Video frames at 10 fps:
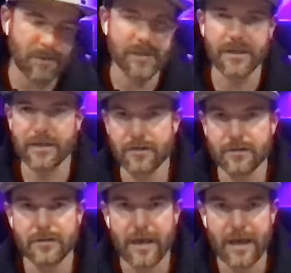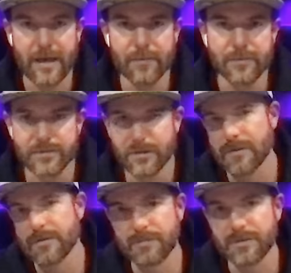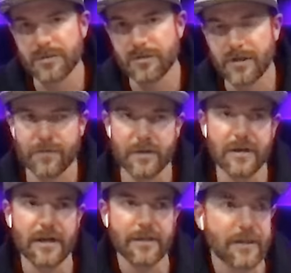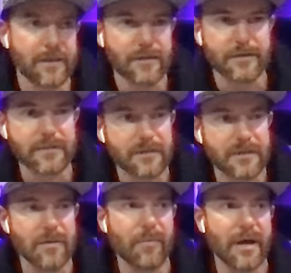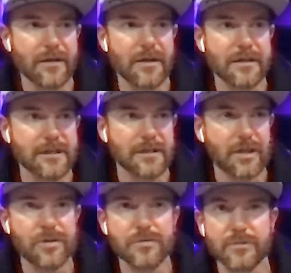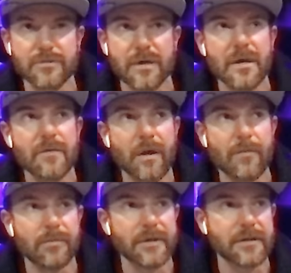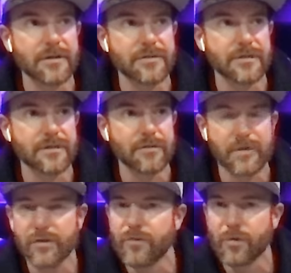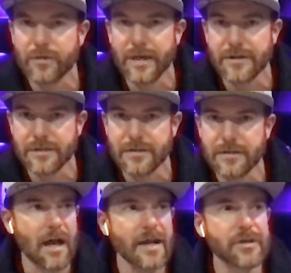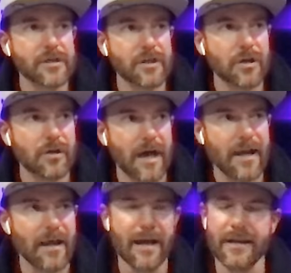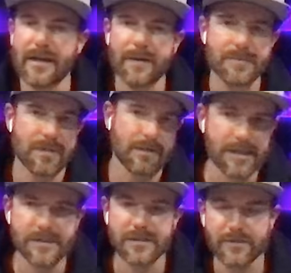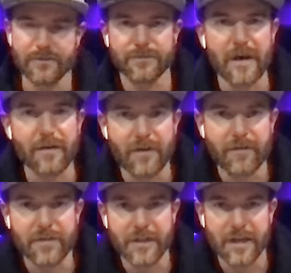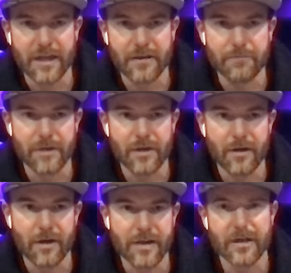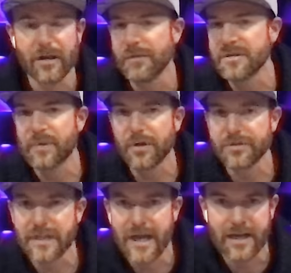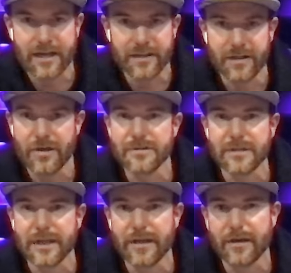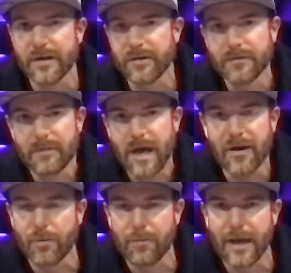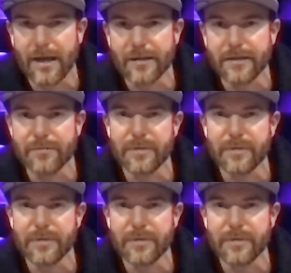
butt kicker amp. So those were two different. And I think the, the combined cost on those was probably close to three or 4,000. I could go, I, I kept a list of, of everything and, you know, I could always post that in the notes later. I don't, I don't mind that